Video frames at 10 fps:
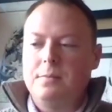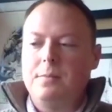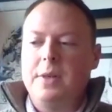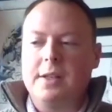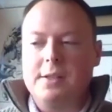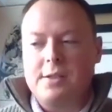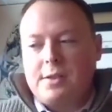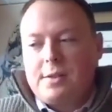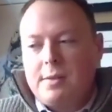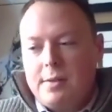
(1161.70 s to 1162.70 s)

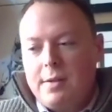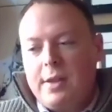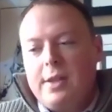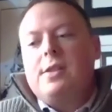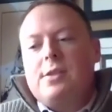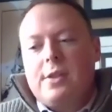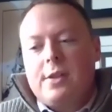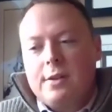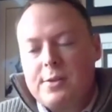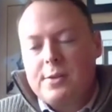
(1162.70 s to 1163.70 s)
because this is
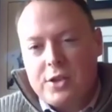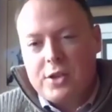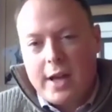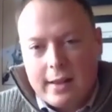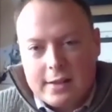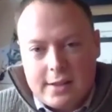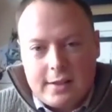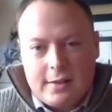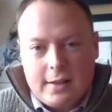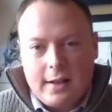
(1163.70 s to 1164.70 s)
their
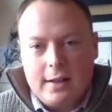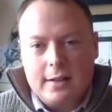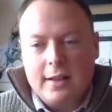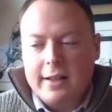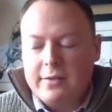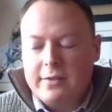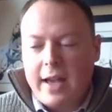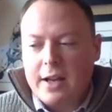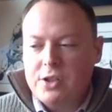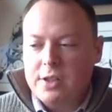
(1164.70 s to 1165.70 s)
specialty. Collective
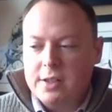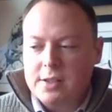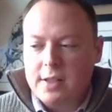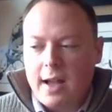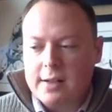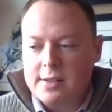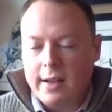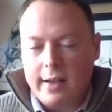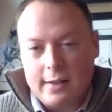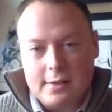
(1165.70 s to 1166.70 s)
action is not a
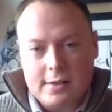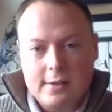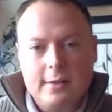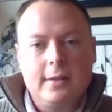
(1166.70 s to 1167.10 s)
science.